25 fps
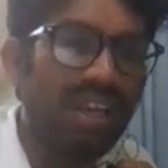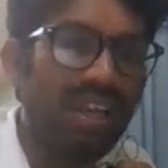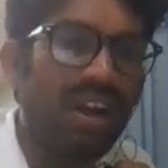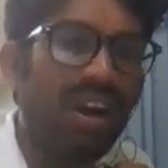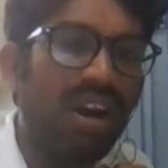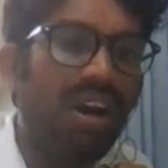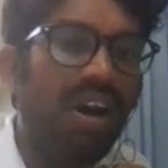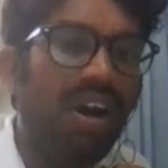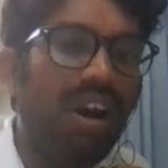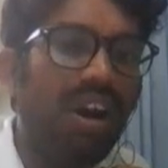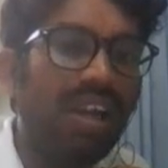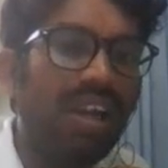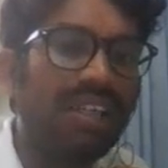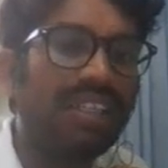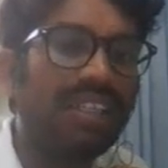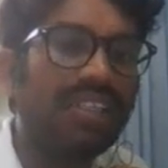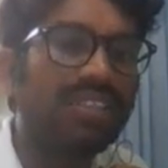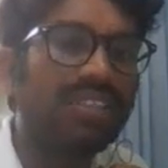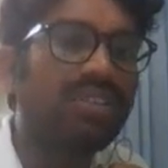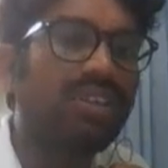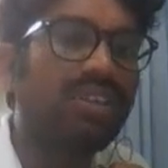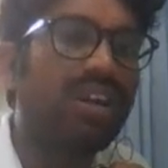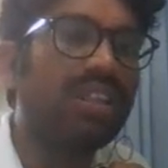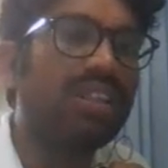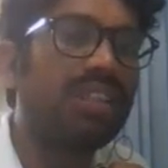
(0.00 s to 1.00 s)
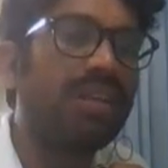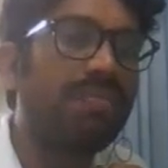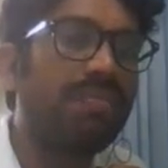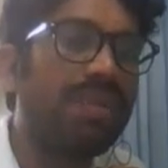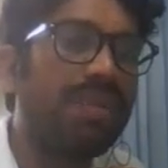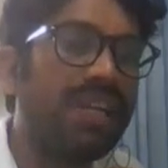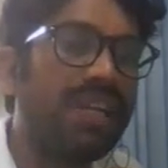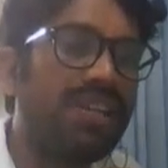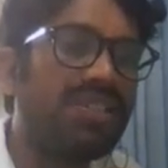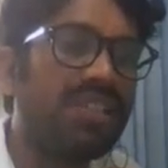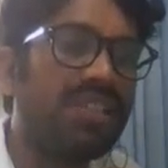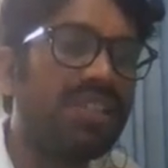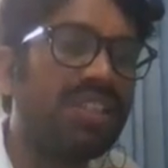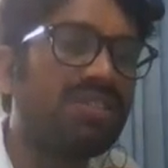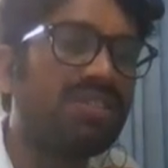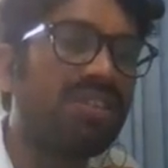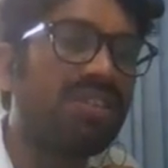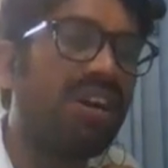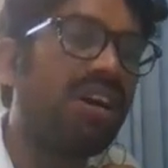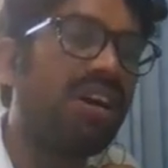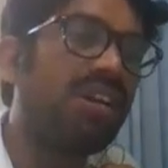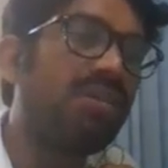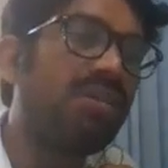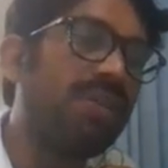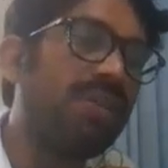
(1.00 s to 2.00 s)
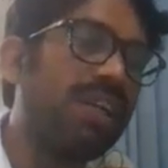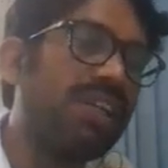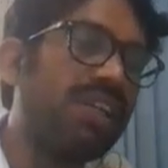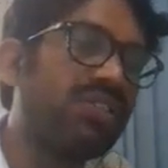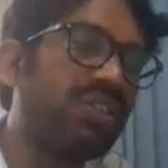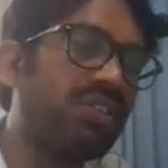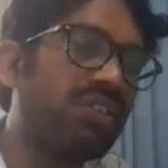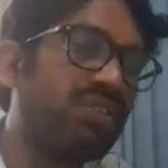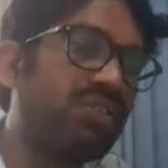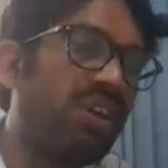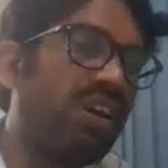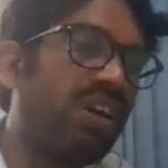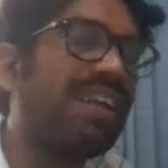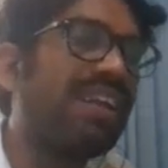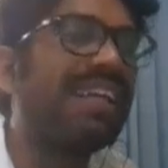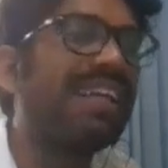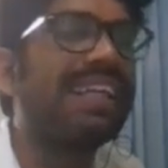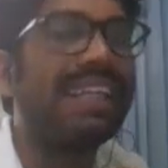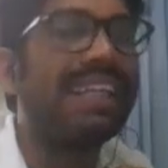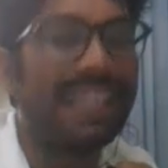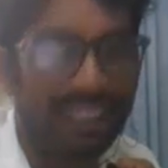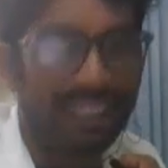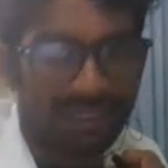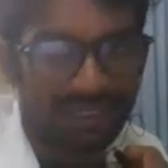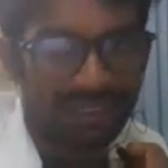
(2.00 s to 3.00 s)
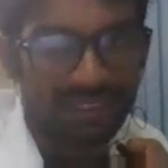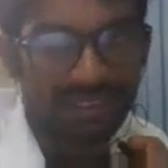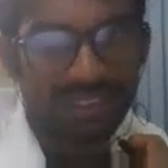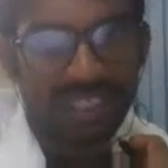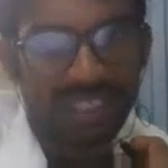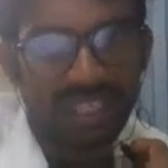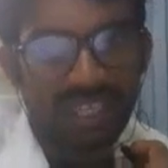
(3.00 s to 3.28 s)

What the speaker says: All drugs are the medicines, or medicines are drugs.